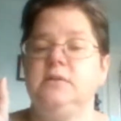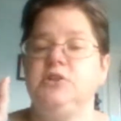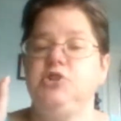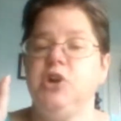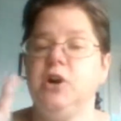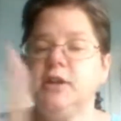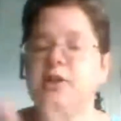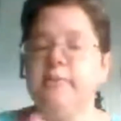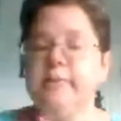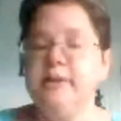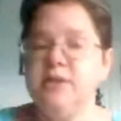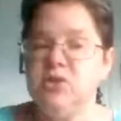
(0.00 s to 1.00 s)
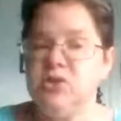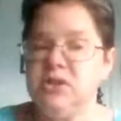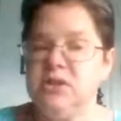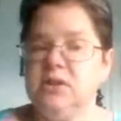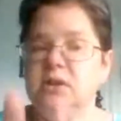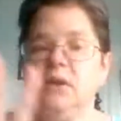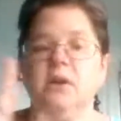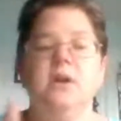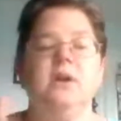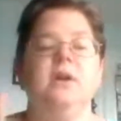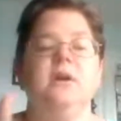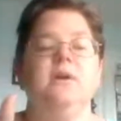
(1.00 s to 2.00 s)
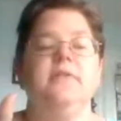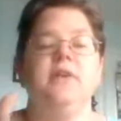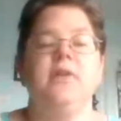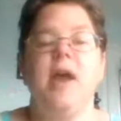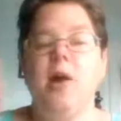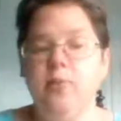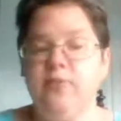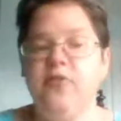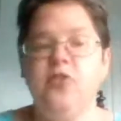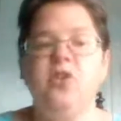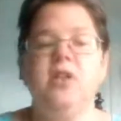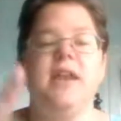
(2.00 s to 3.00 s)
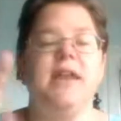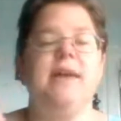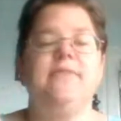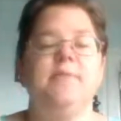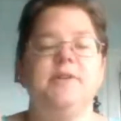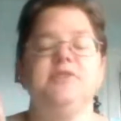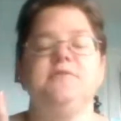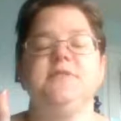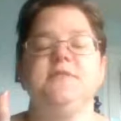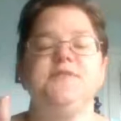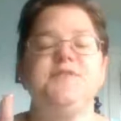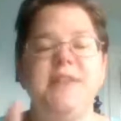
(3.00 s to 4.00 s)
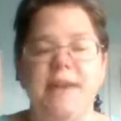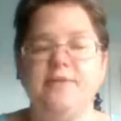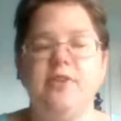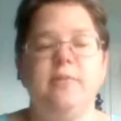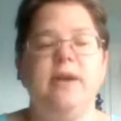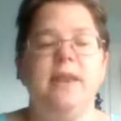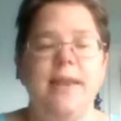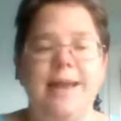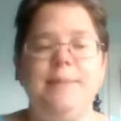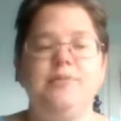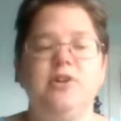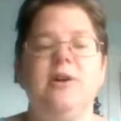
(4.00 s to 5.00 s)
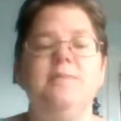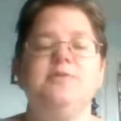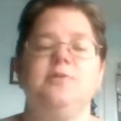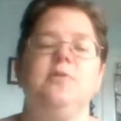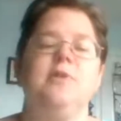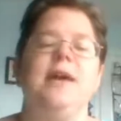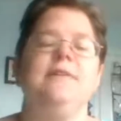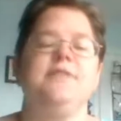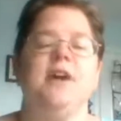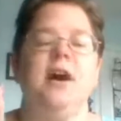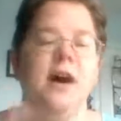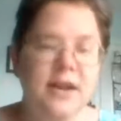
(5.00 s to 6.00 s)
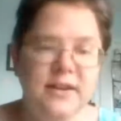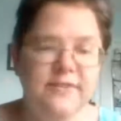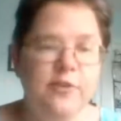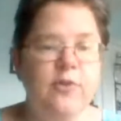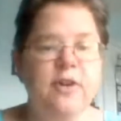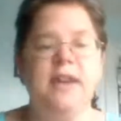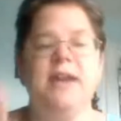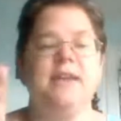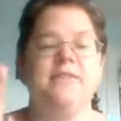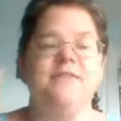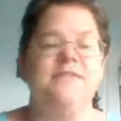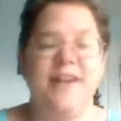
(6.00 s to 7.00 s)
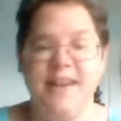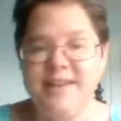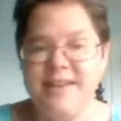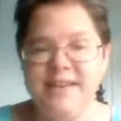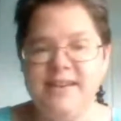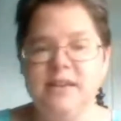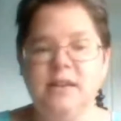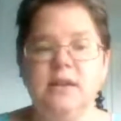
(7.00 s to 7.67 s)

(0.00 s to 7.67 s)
documents that are helpful, and I have a bunch of stuff saved on my laptop, so I don't have to hunt for it. I can find it.